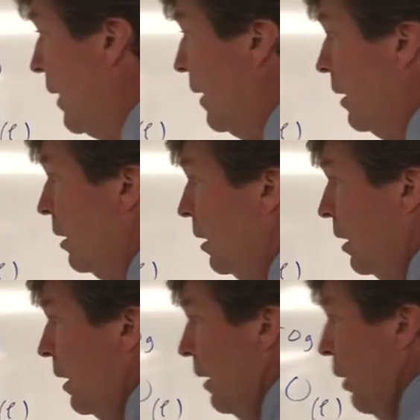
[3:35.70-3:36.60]
here.
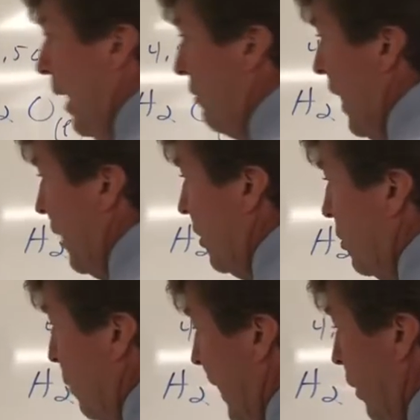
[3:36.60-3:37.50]
I've got this
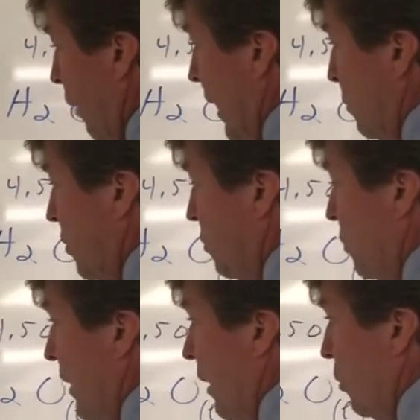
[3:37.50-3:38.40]
many grams of
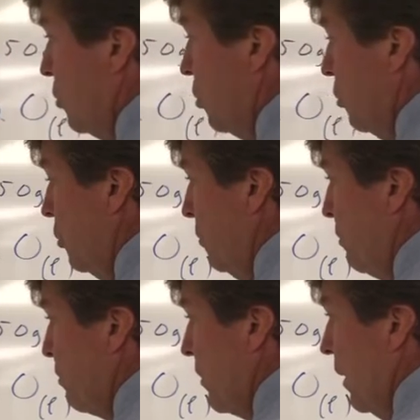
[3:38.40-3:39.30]
CO2.
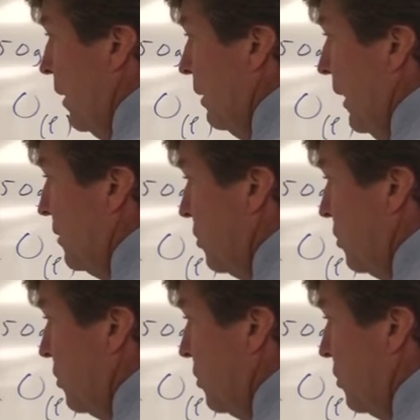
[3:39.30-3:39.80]
Let's